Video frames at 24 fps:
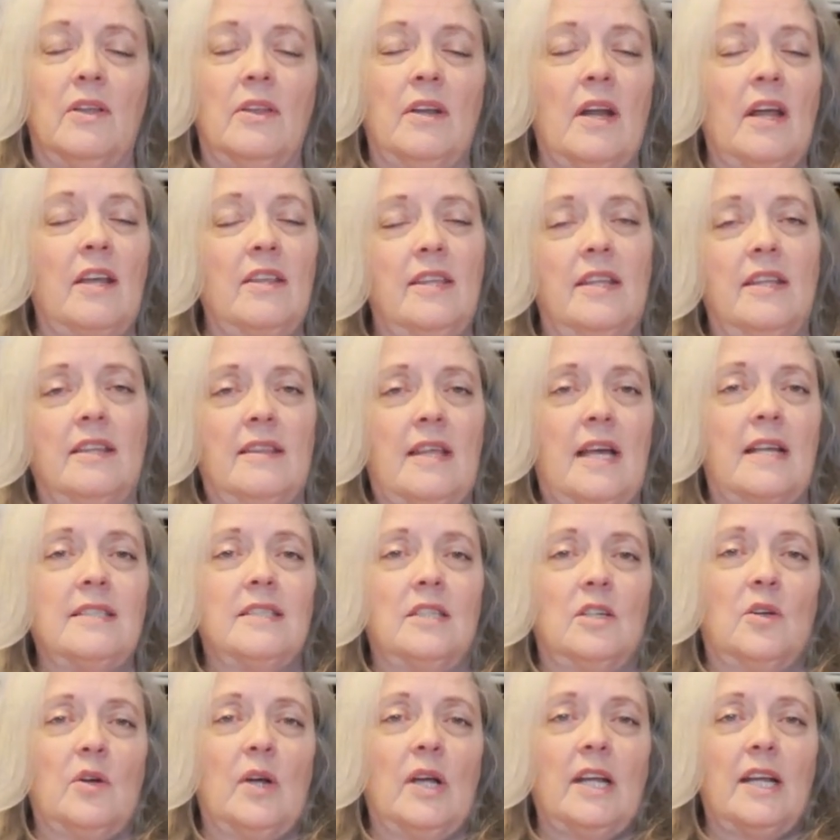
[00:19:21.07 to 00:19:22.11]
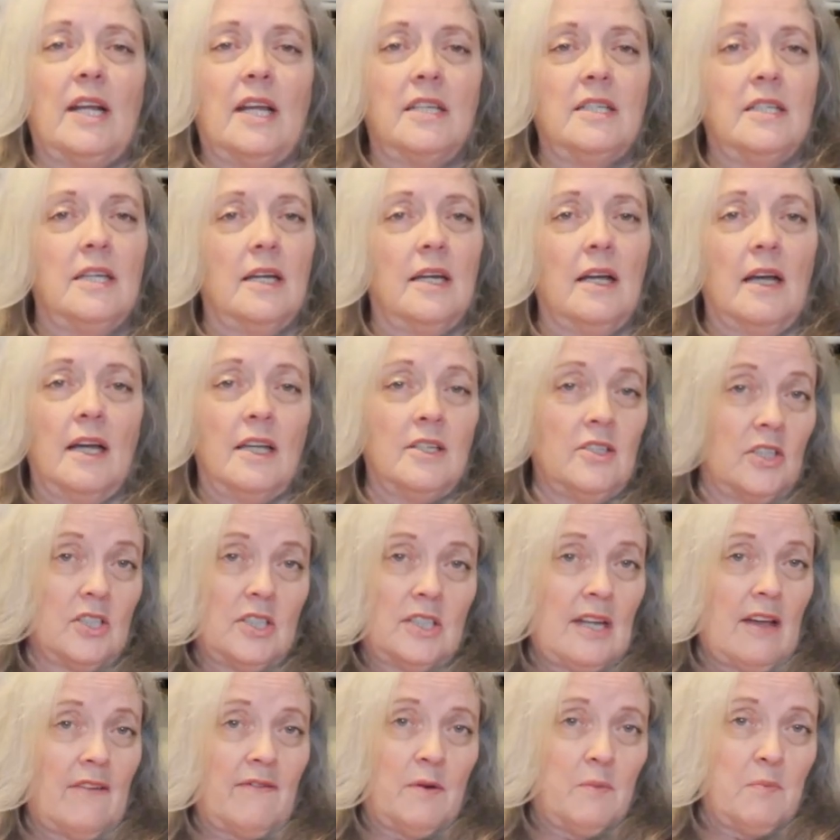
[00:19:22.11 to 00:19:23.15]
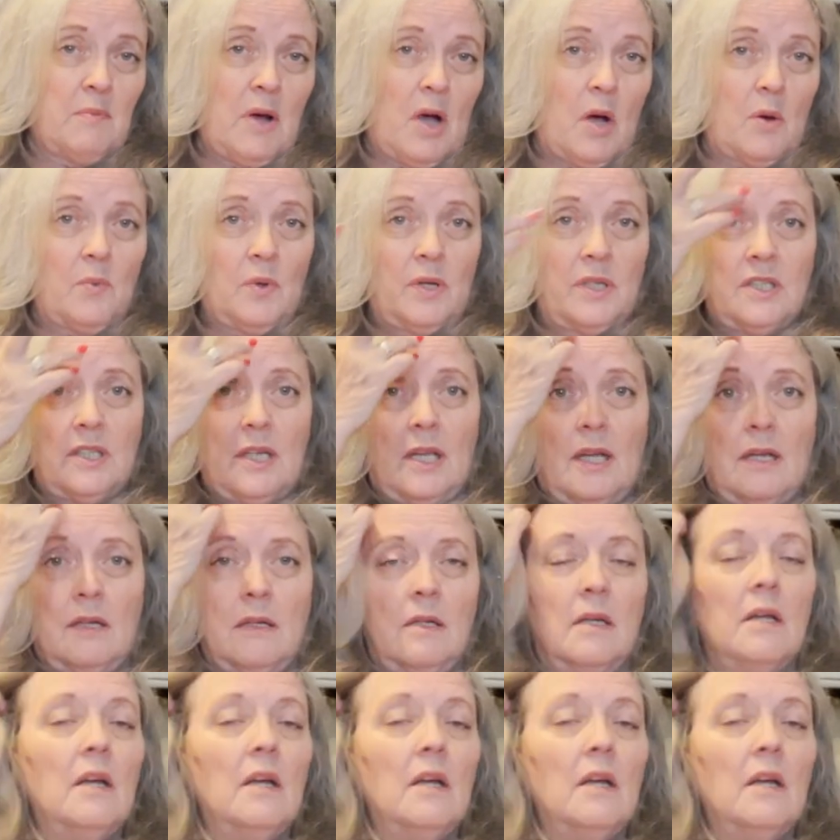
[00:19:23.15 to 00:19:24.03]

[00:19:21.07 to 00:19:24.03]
And I think that's a great idea. I just haven't bought one yet.